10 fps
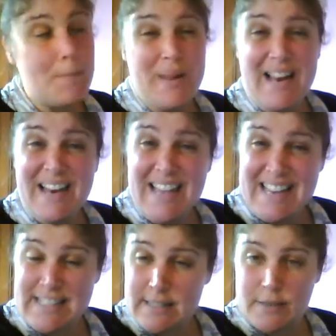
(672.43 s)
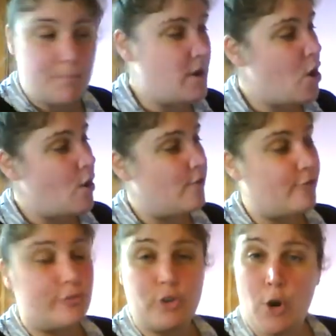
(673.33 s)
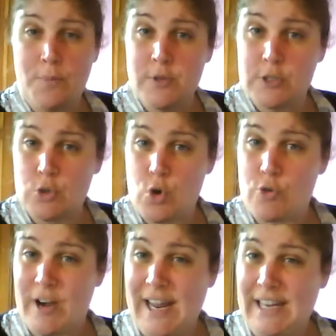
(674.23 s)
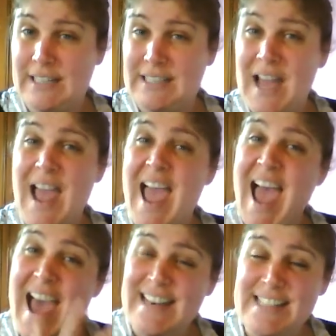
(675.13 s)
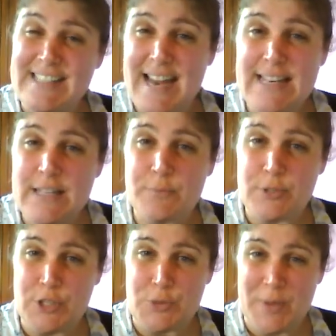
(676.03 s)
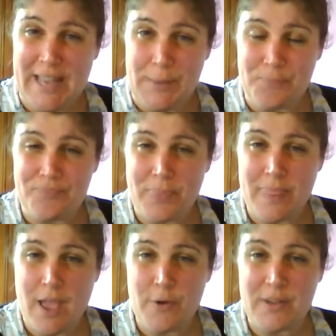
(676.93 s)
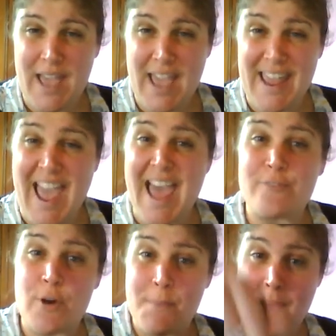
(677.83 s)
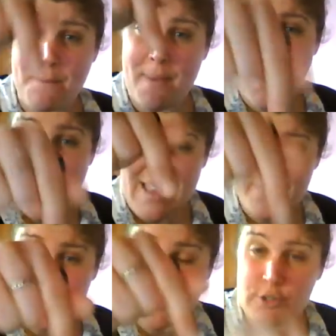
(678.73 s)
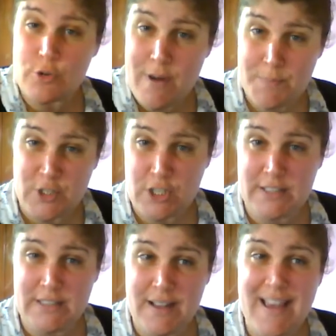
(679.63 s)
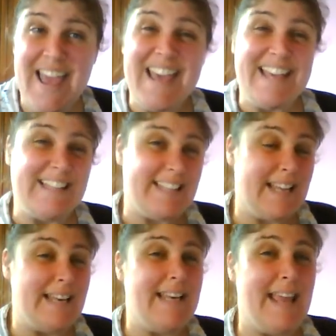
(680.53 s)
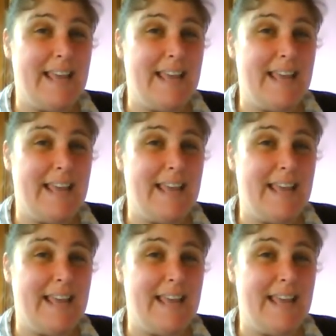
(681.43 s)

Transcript: Okay? So for the 8 sentences, can you complete them from the story and send them to me?